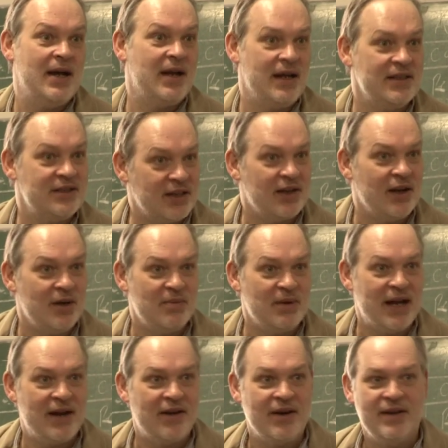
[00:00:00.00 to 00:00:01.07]
that's a
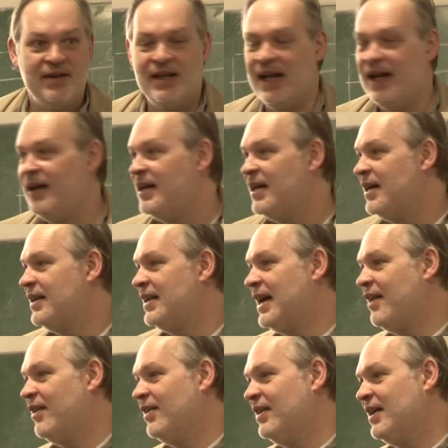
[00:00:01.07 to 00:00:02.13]
global error. Yeah?
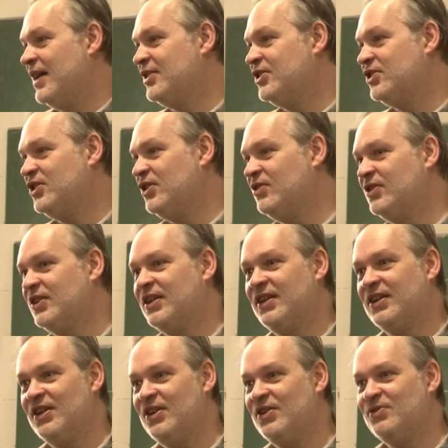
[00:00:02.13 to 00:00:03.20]
Now, a
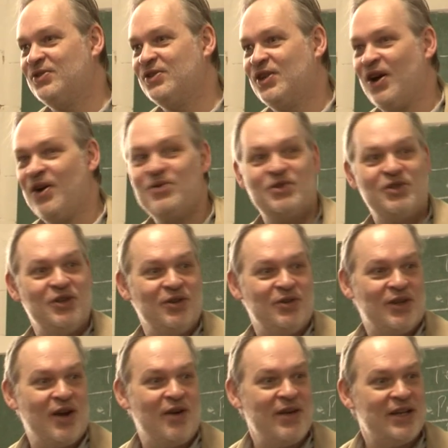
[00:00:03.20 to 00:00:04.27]
student can use going
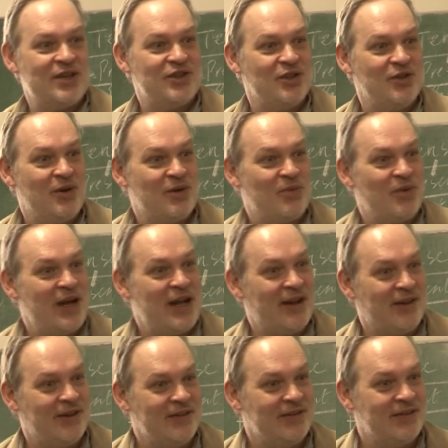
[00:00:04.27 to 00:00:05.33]
to and
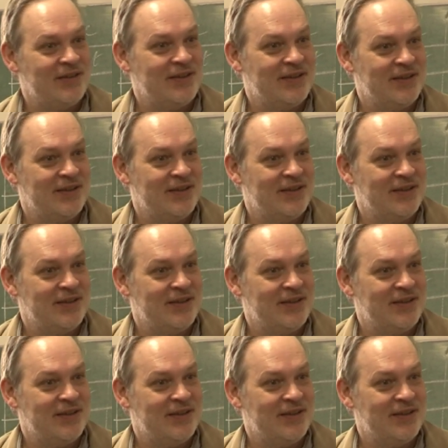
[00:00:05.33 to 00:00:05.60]
will